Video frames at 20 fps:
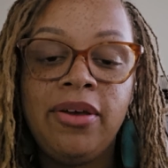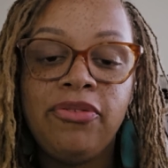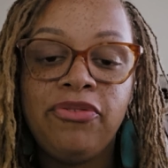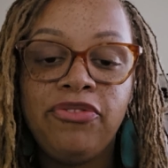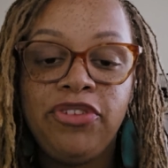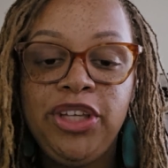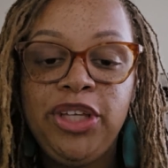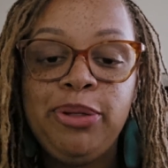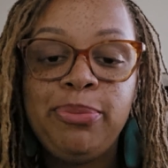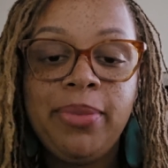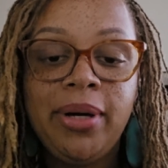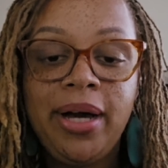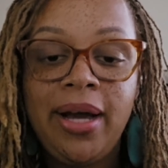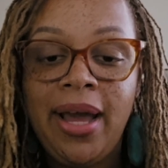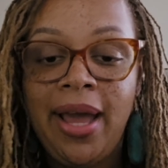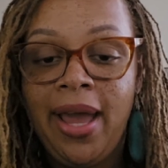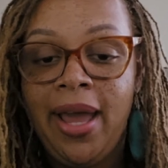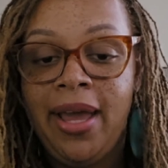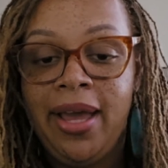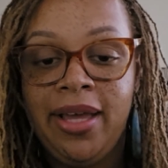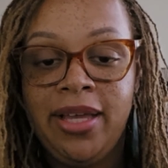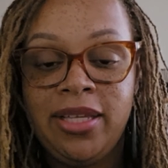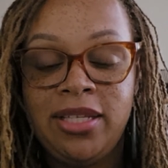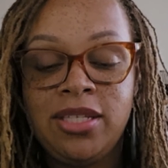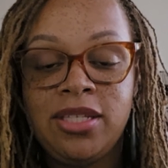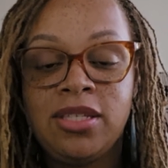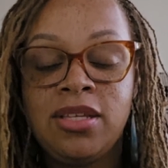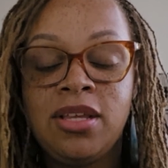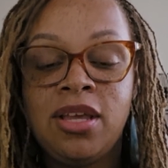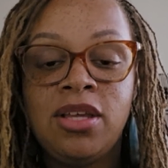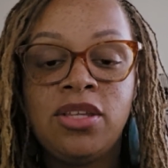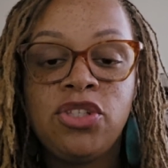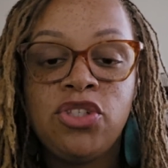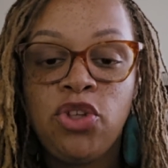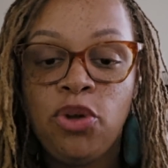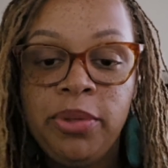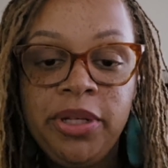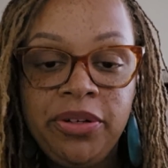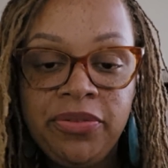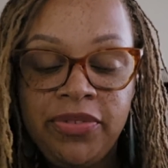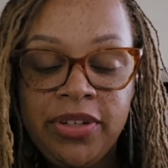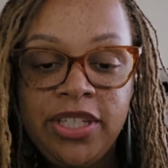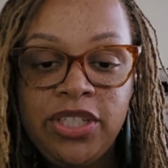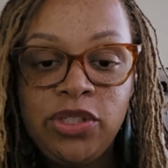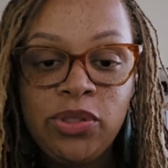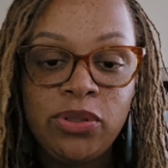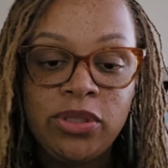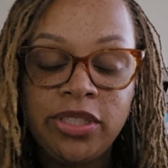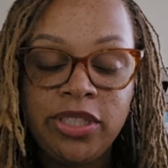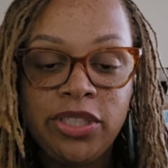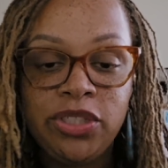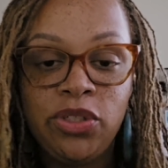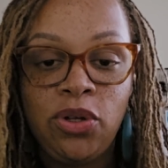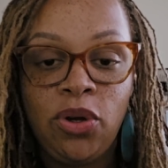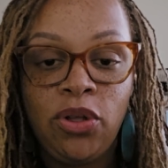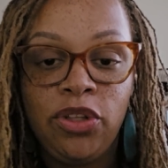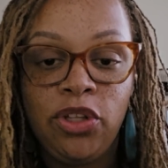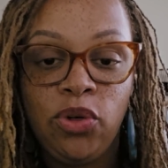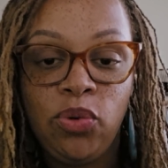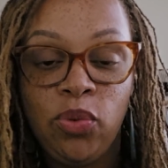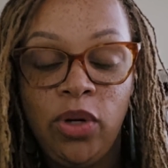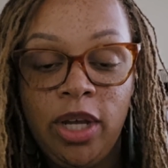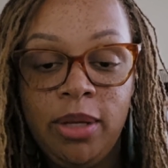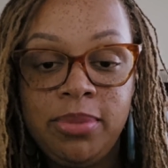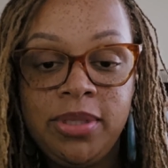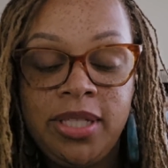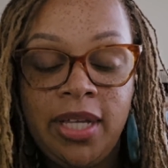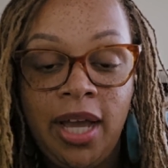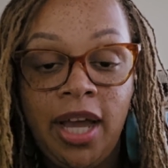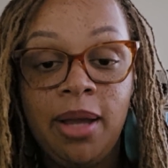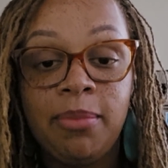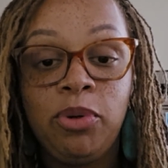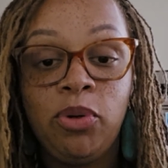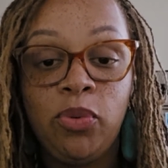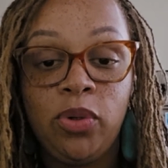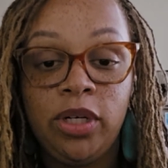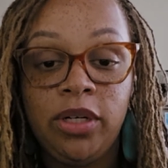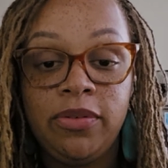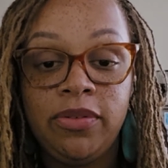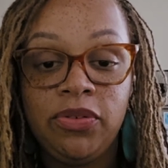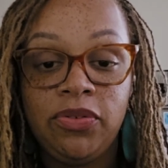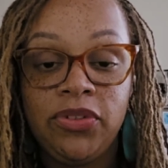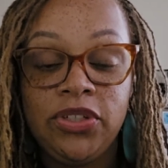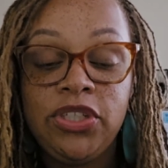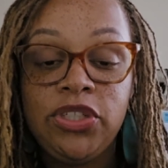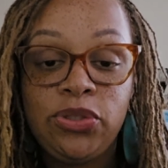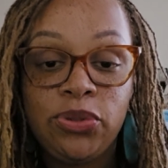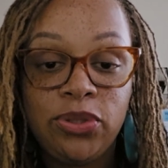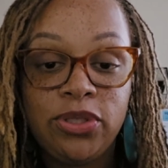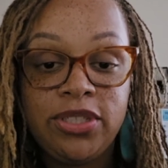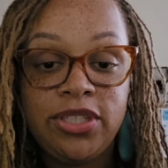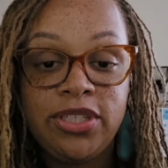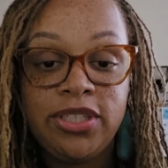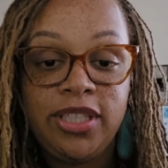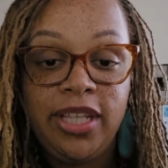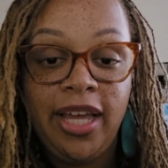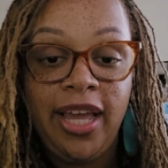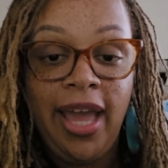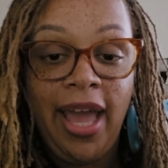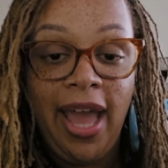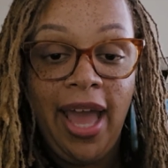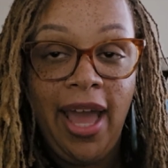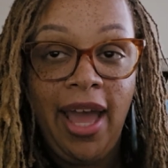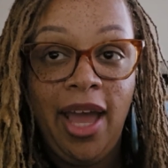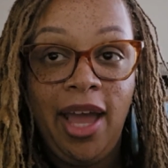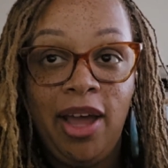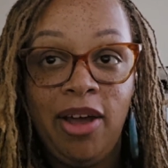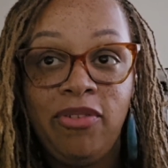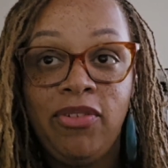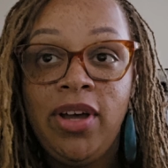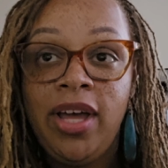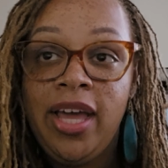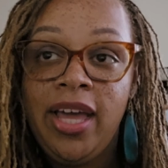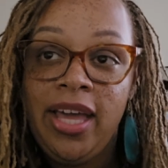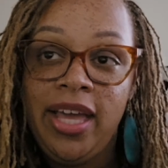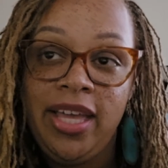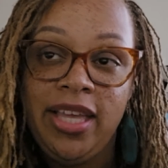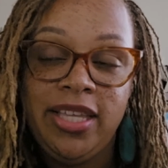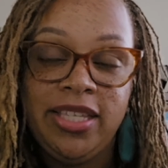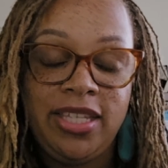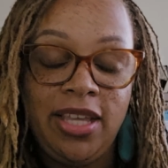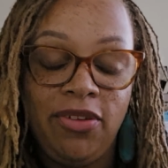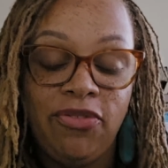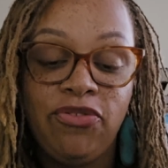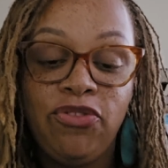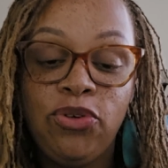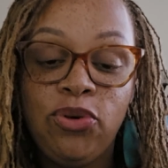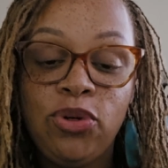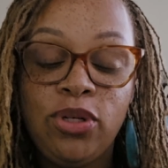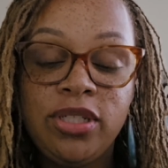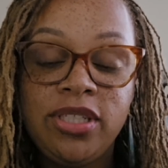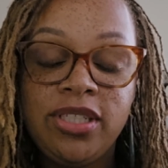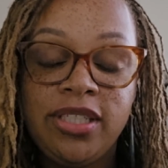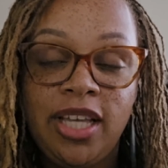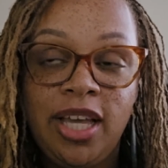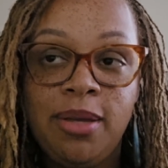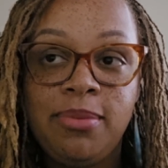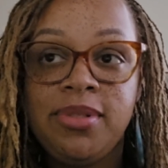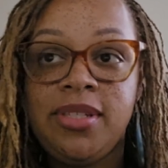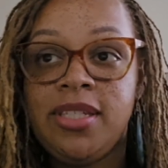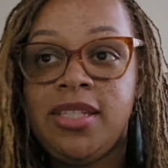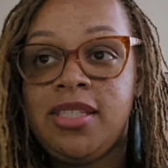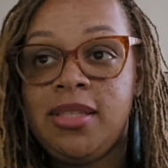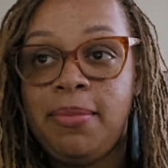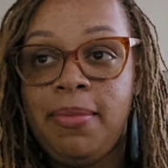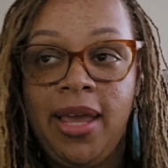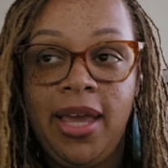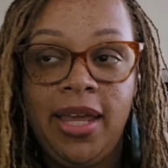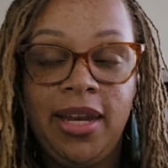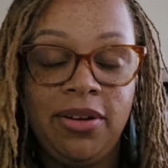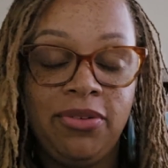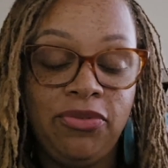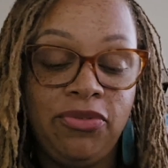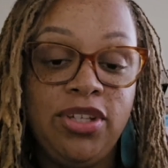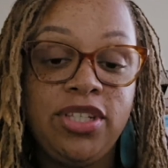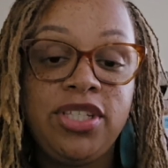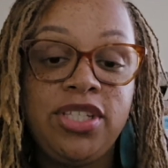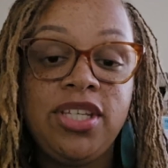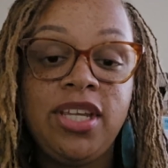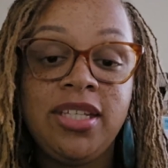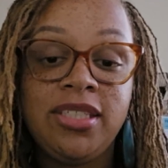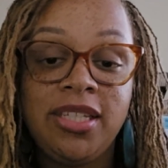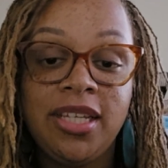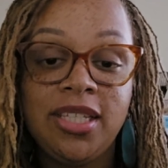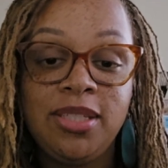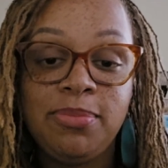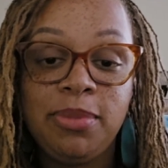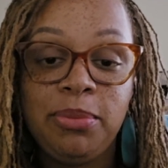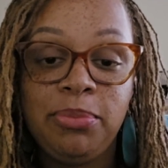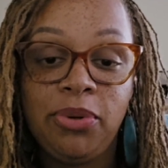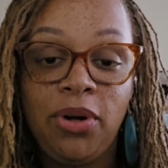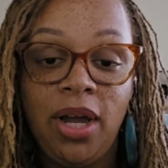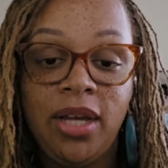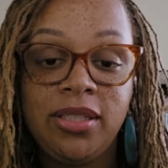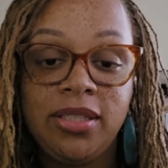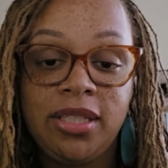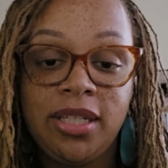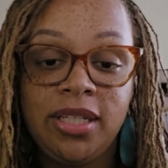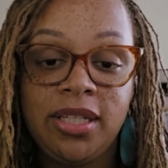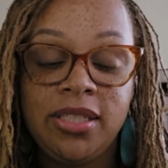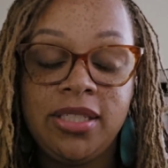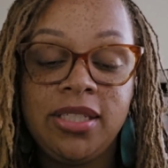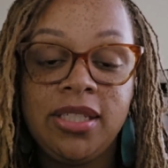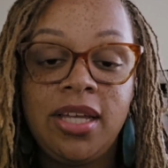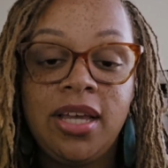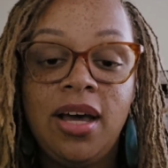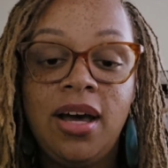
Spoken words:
FEMA has so many resources on their website, but one of the resources they have is a 4-step systematic risk assessment process.